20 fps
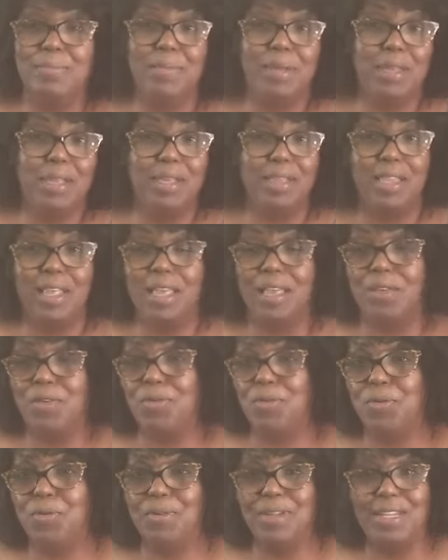mean that
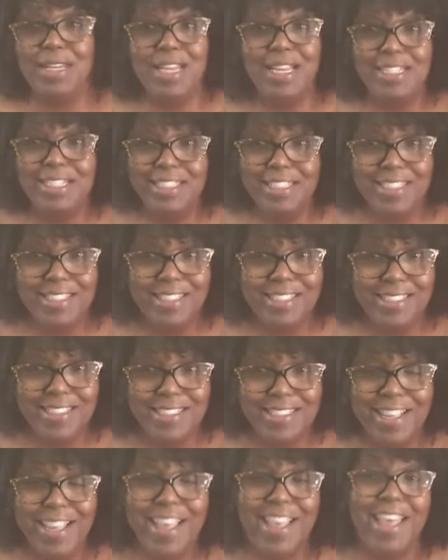your relations
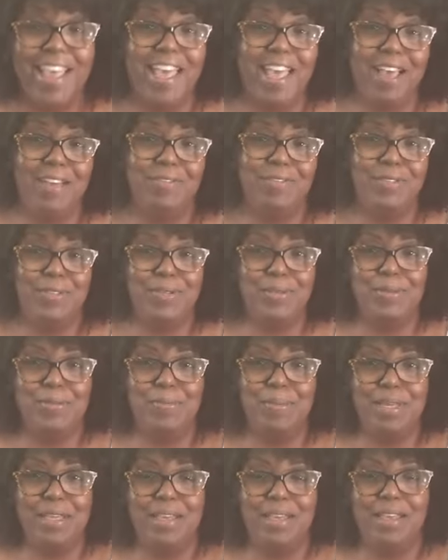have to
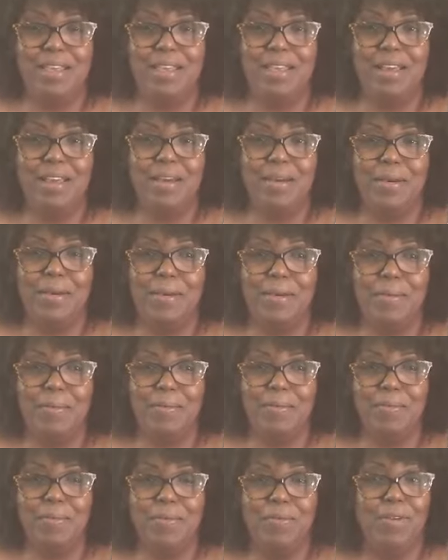be um,
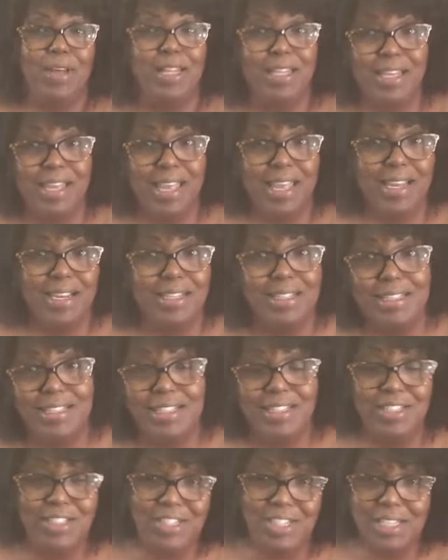relegated
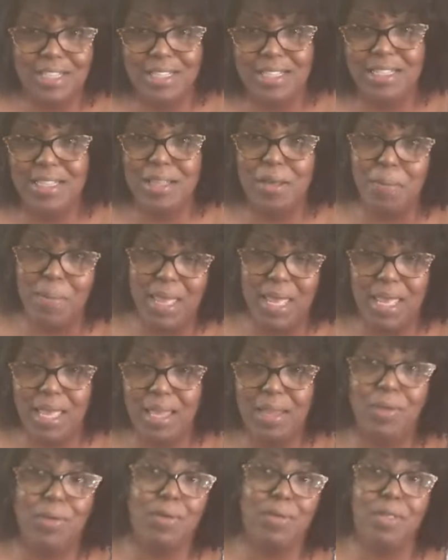to just the
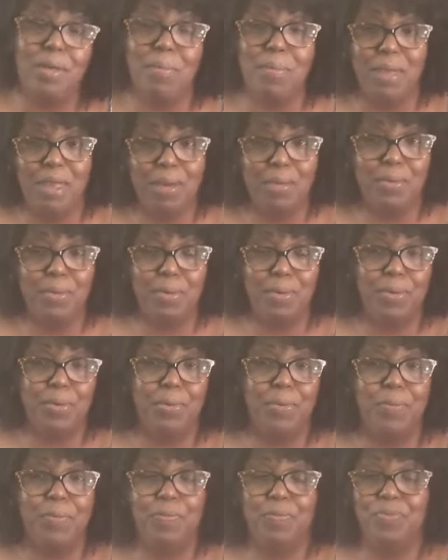bed or the
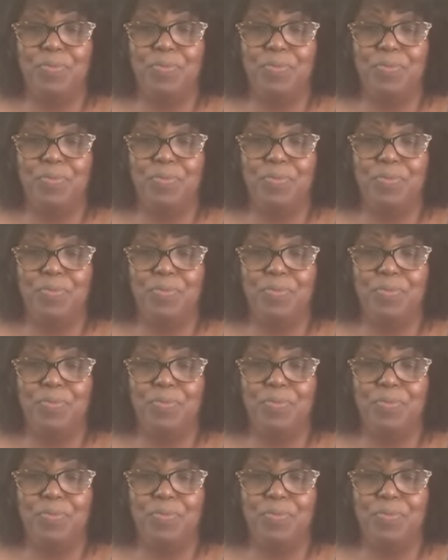bedroom.